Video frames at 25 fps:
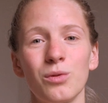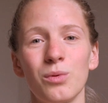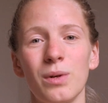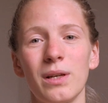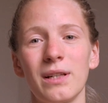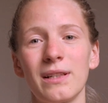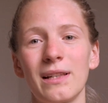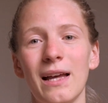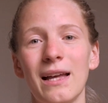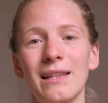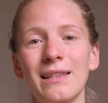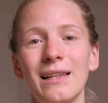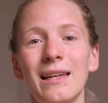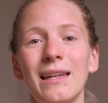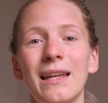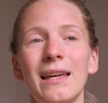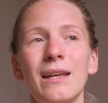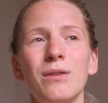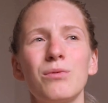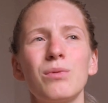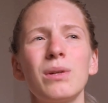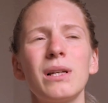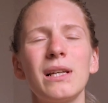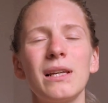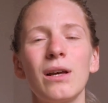doing that and I
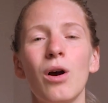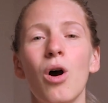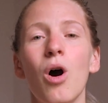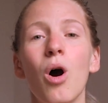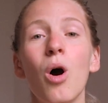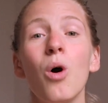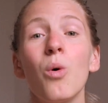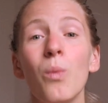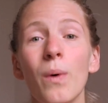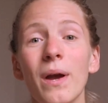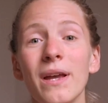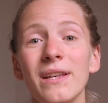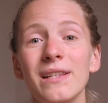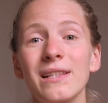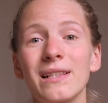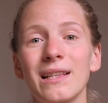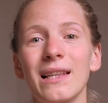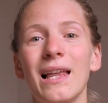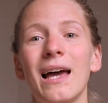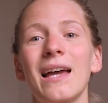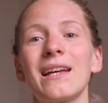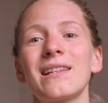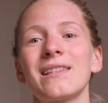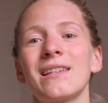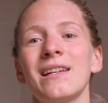really always
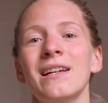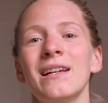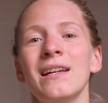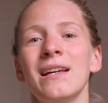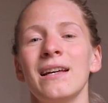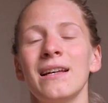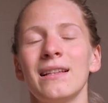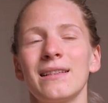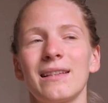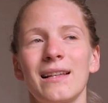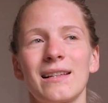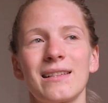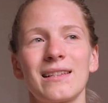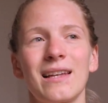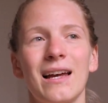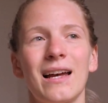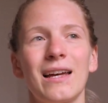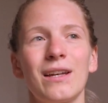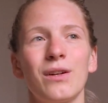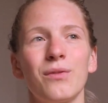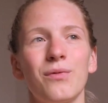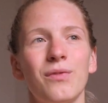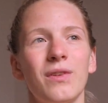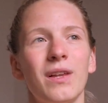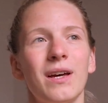liked that
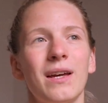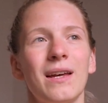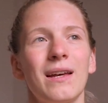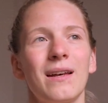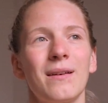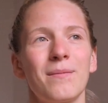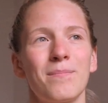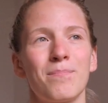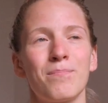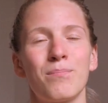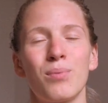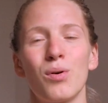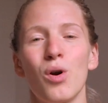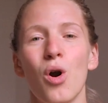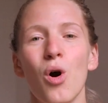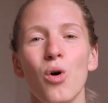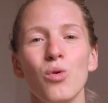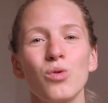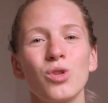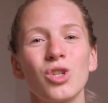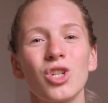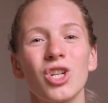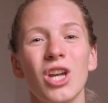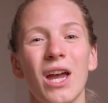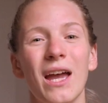kind of like
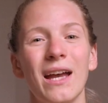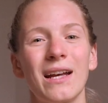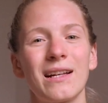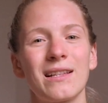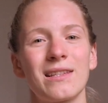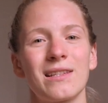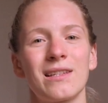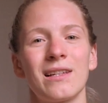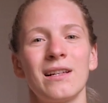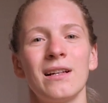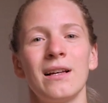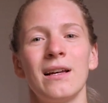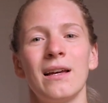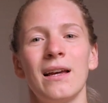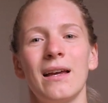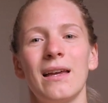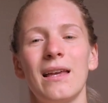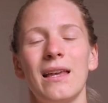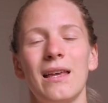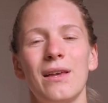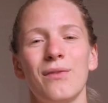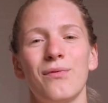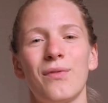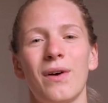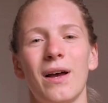project
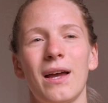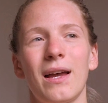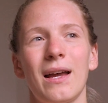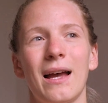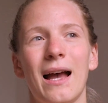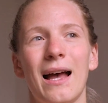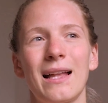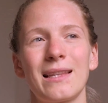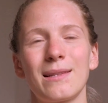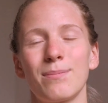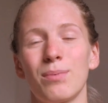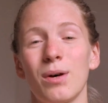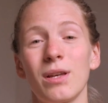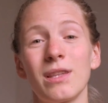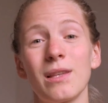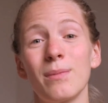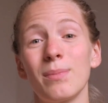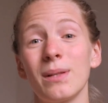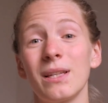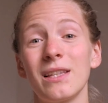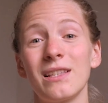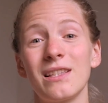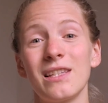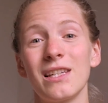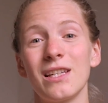if I had the
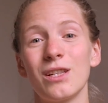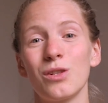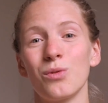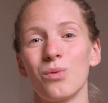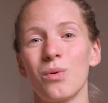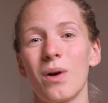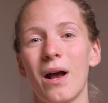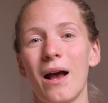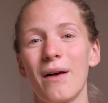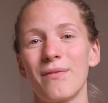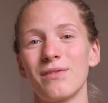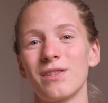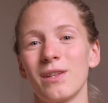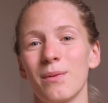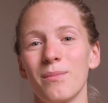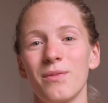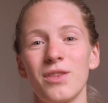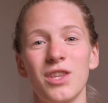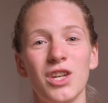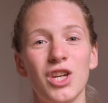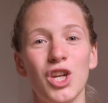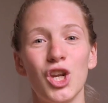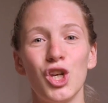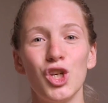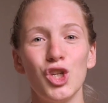possibility to have
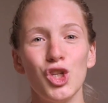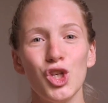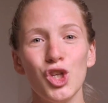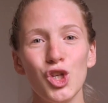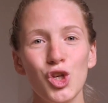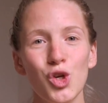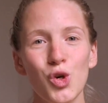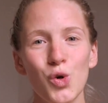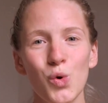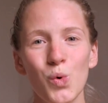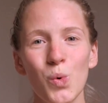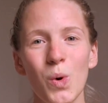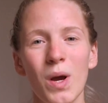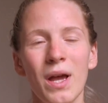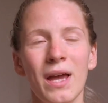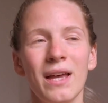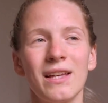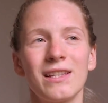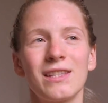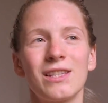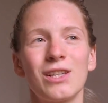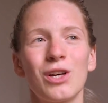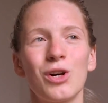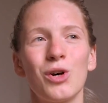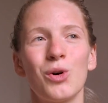something new.
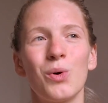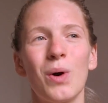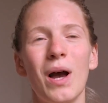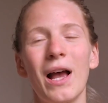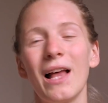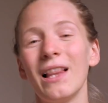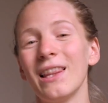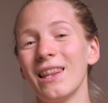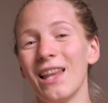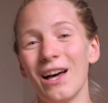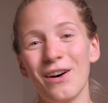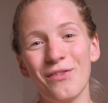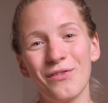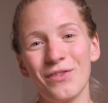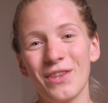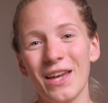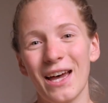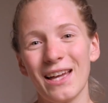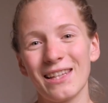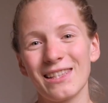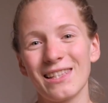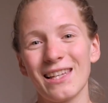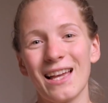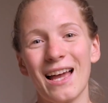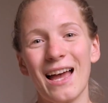So I love
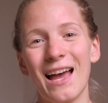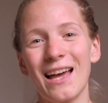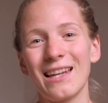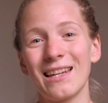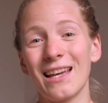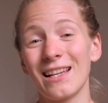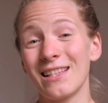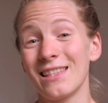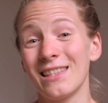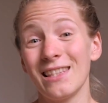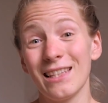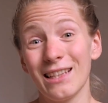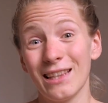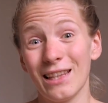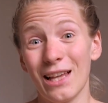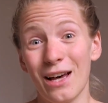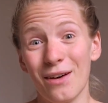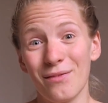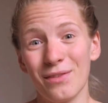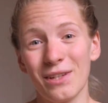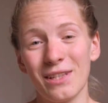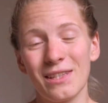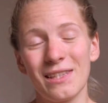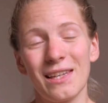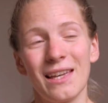that and I still
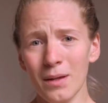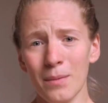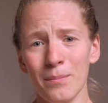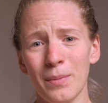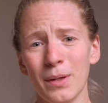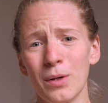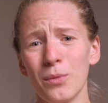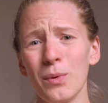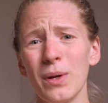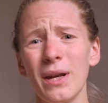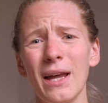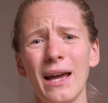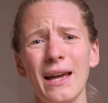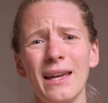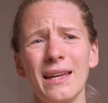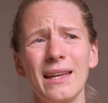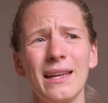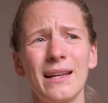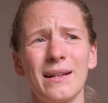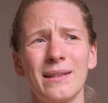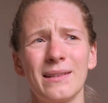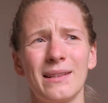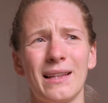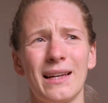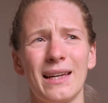love it. But when
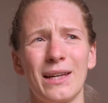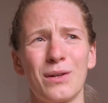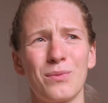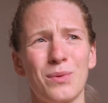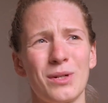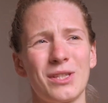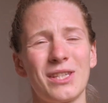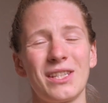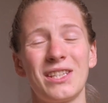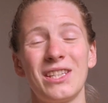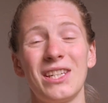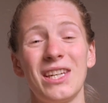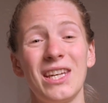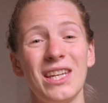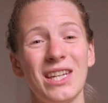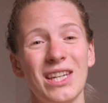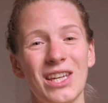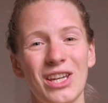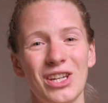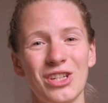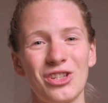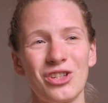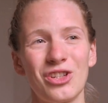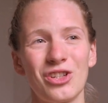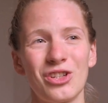I like was a
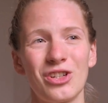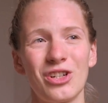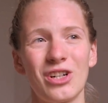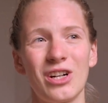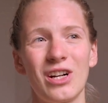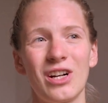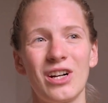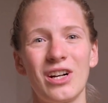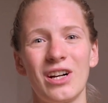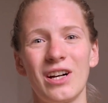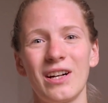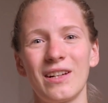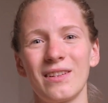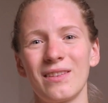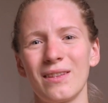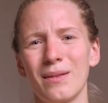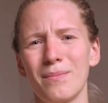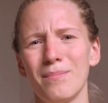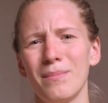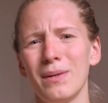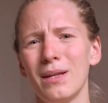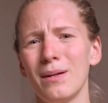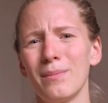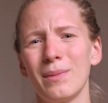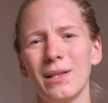teenager,
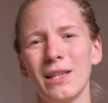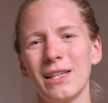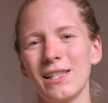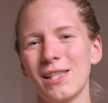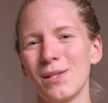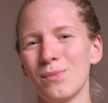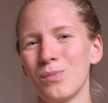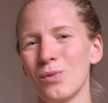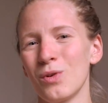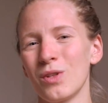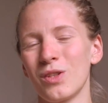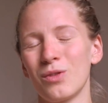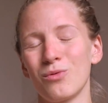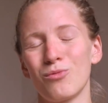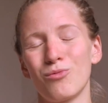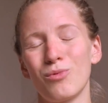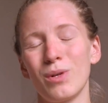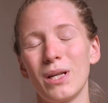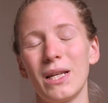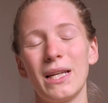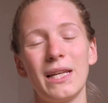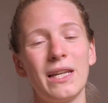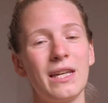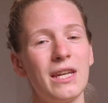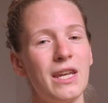minimalism was
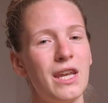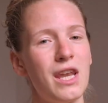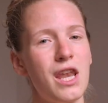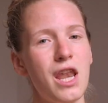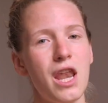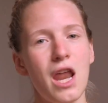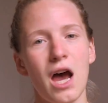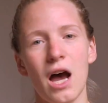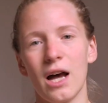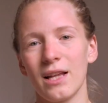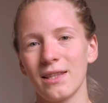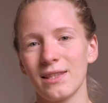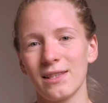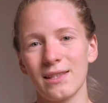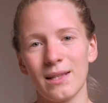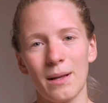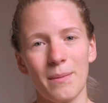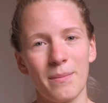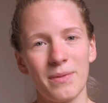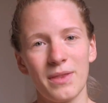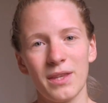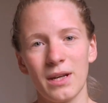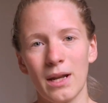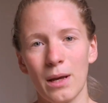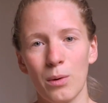really not
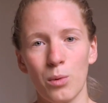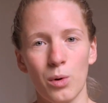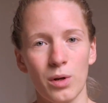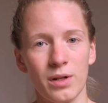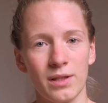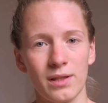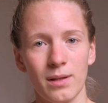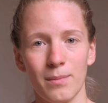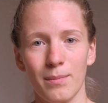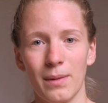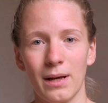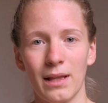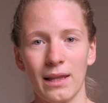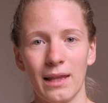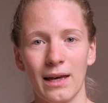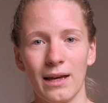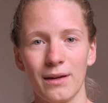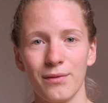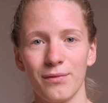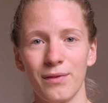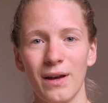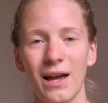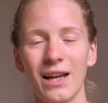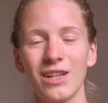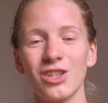something I wanted in my
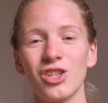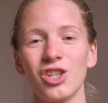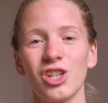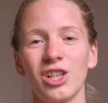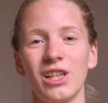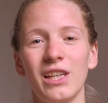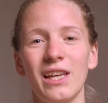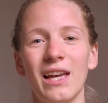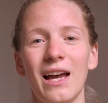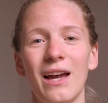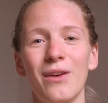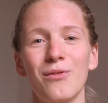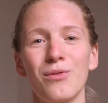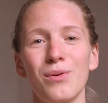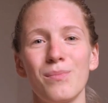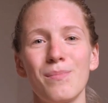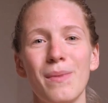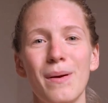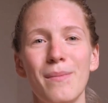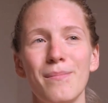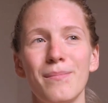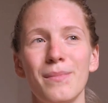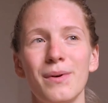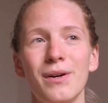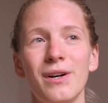life. Actually, I
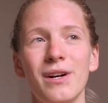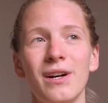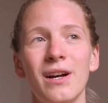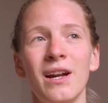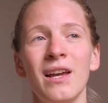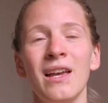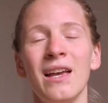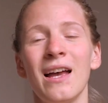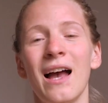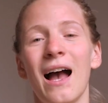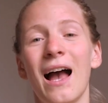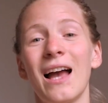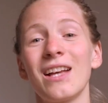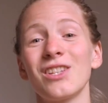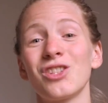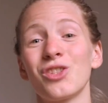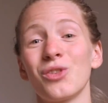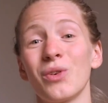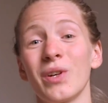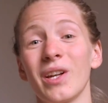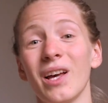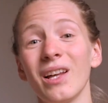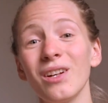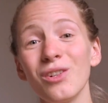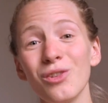remember I saw
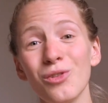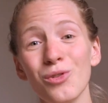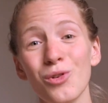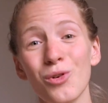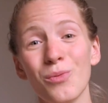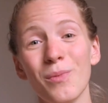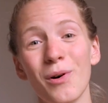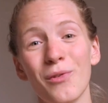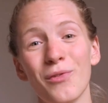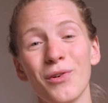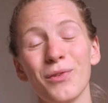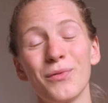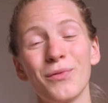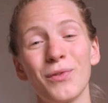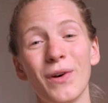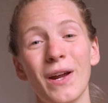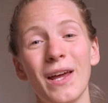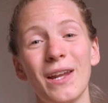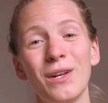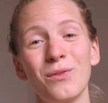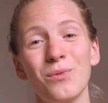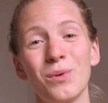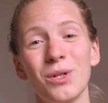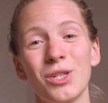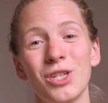another room of a
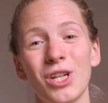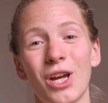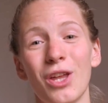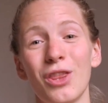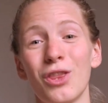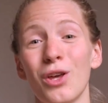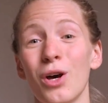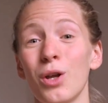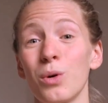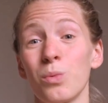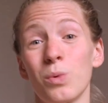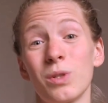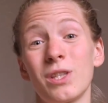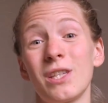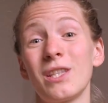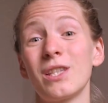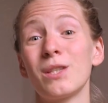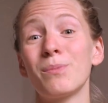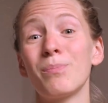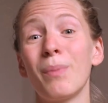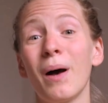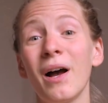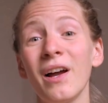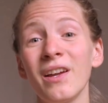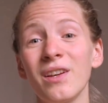friend which I thought was
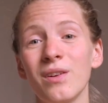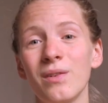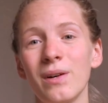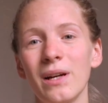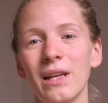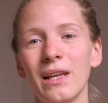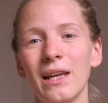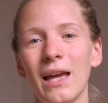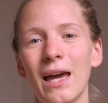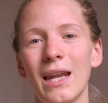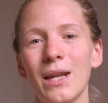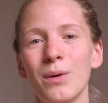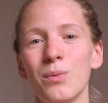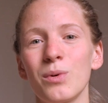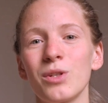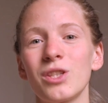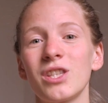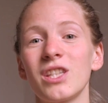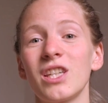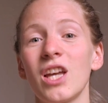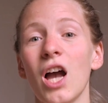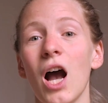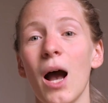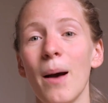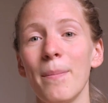inspiring and it was
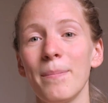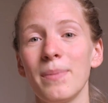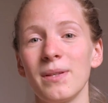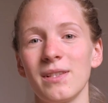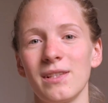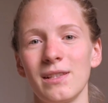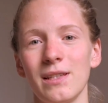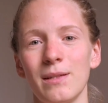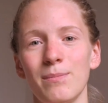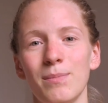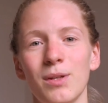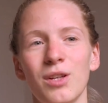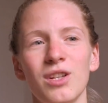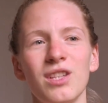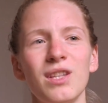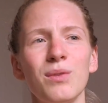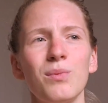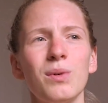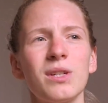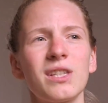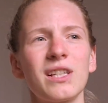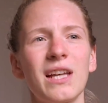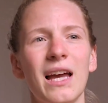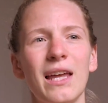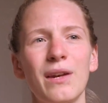the opposite because it
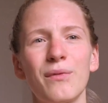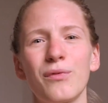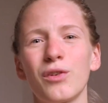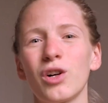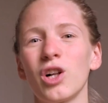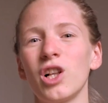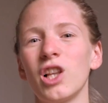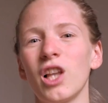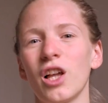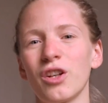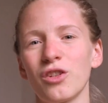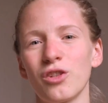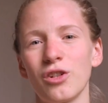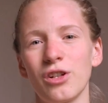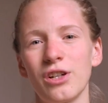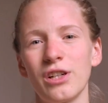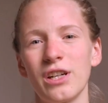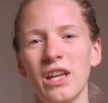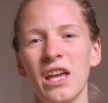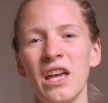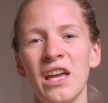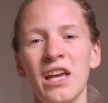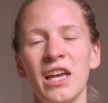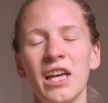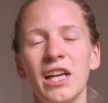was kind of cluttered.
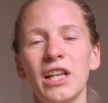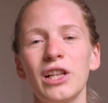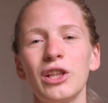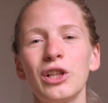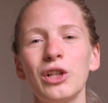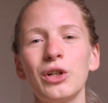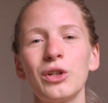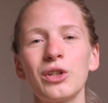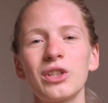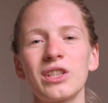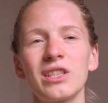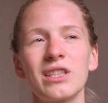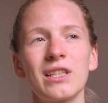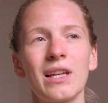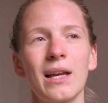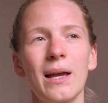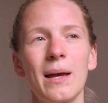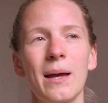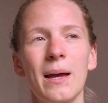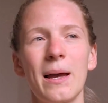It looked